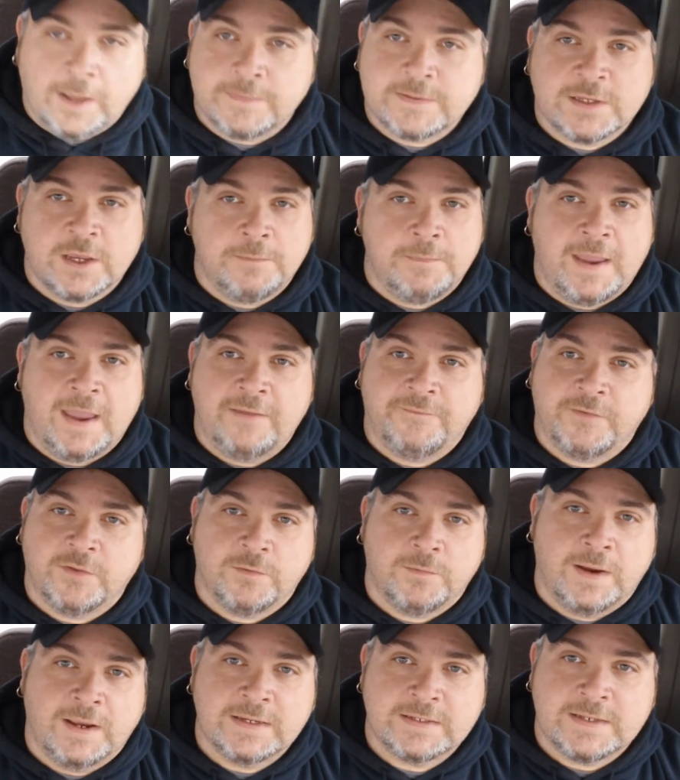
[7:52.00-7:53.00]
it up so bad for
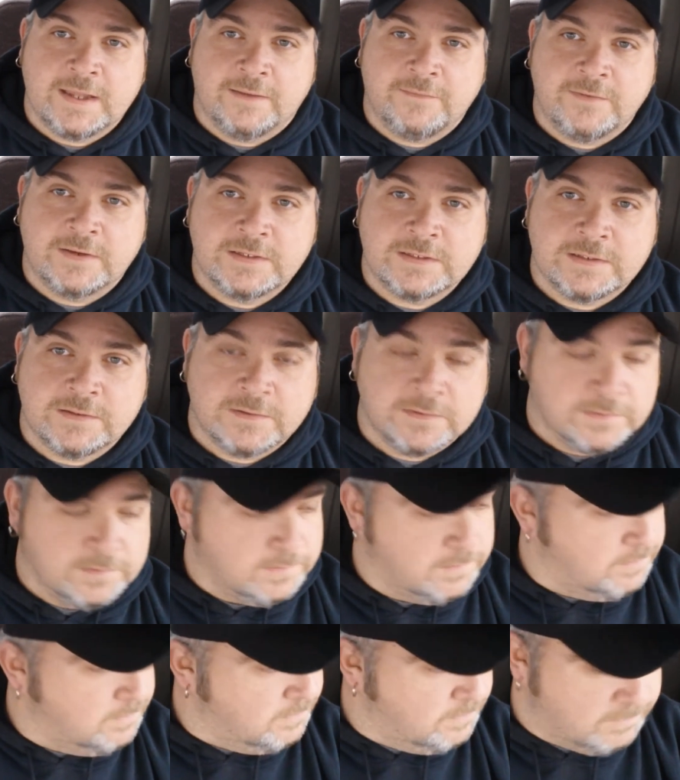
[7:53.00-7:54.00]
the rest of us,
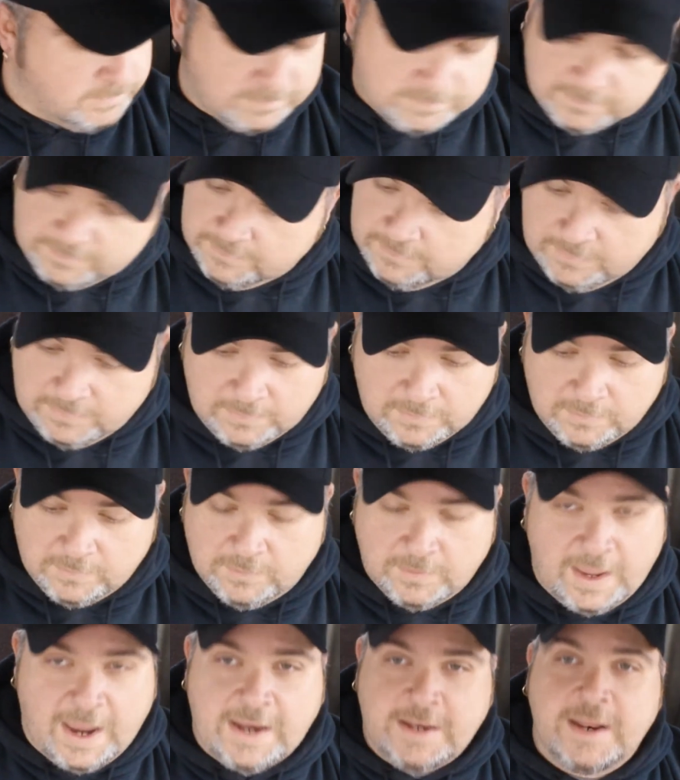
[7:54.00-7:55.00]

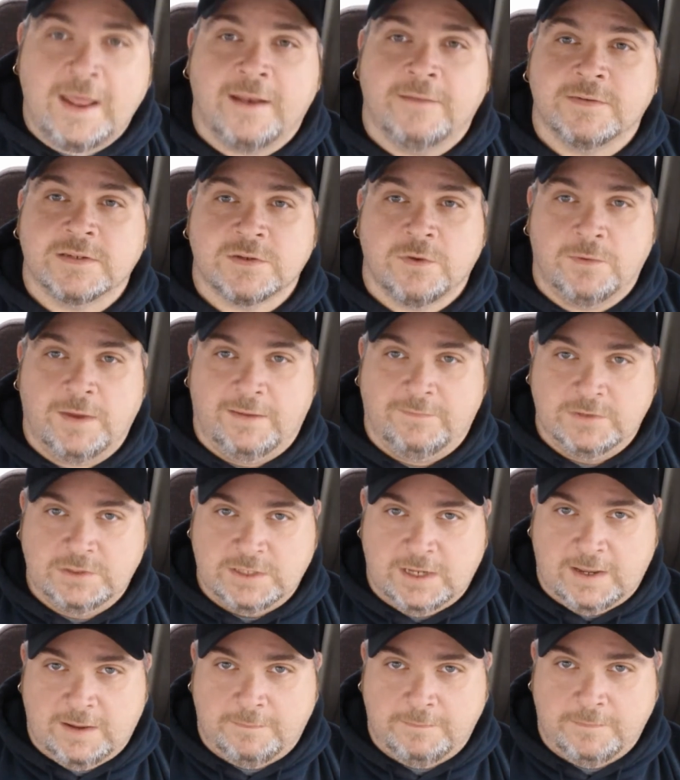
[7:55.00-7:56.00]
ain't none of us going to have a
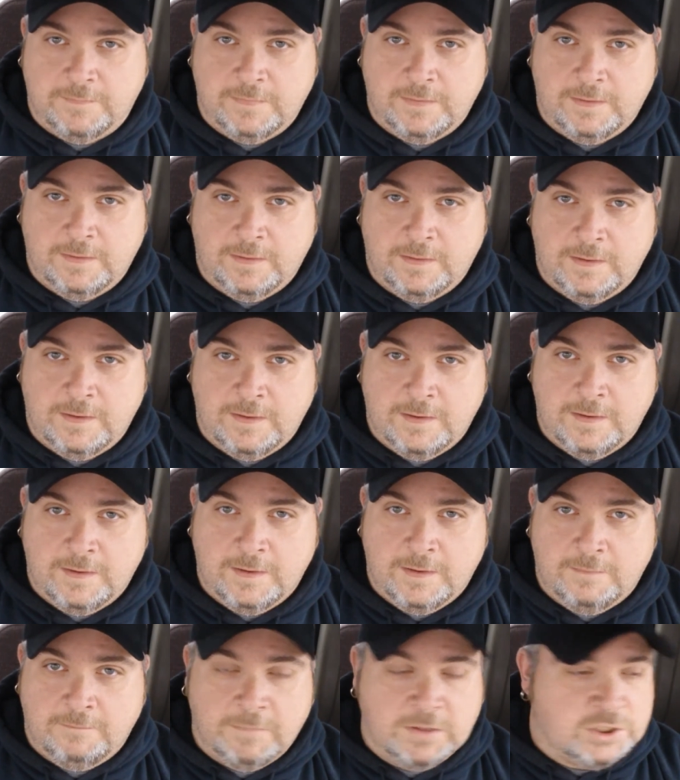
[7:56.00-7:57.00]

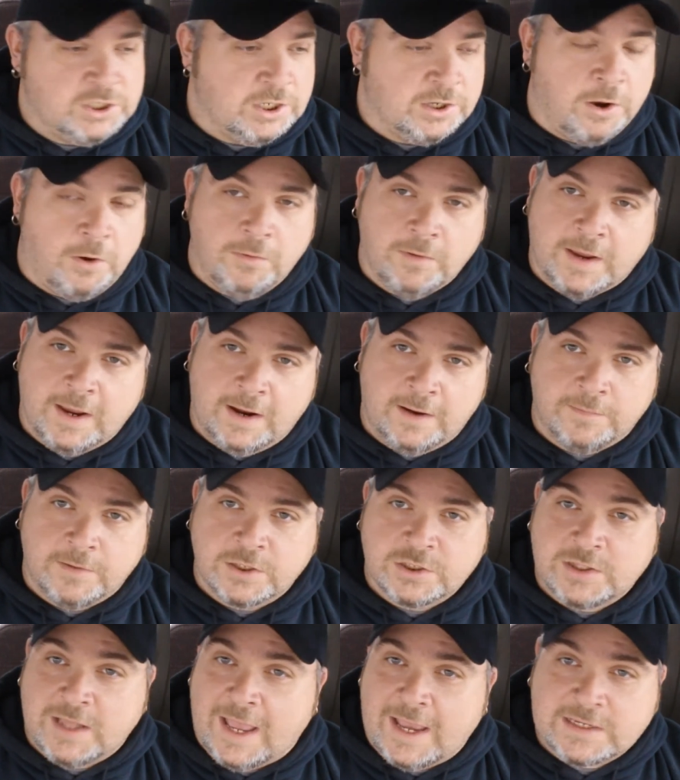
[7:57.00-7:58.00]
job. But you don't care
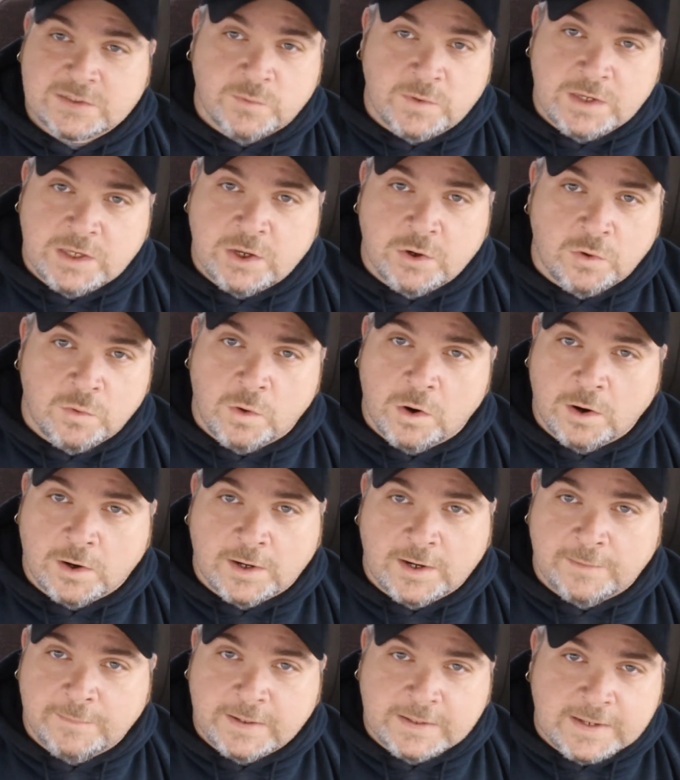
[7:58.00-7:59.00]
because last week you were
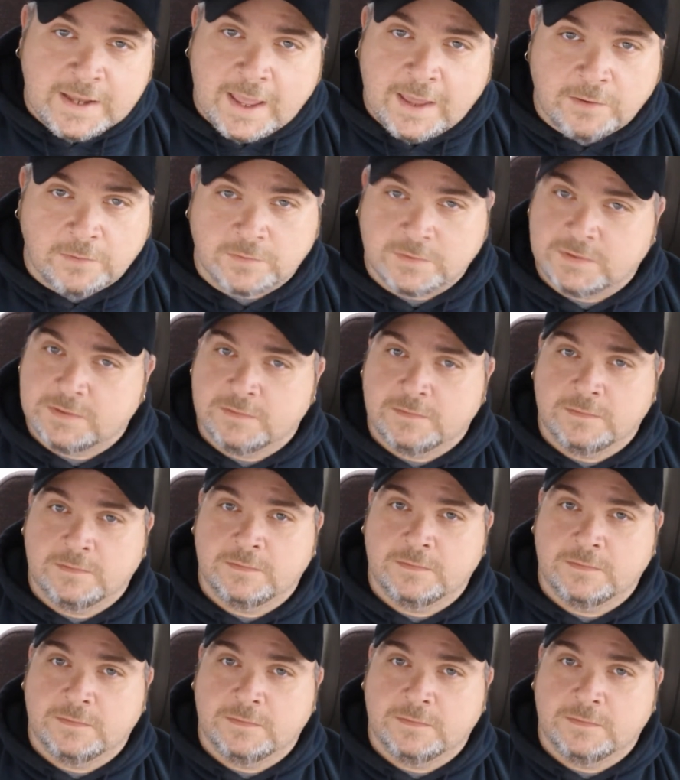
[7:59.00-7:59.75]
working at McDonald's.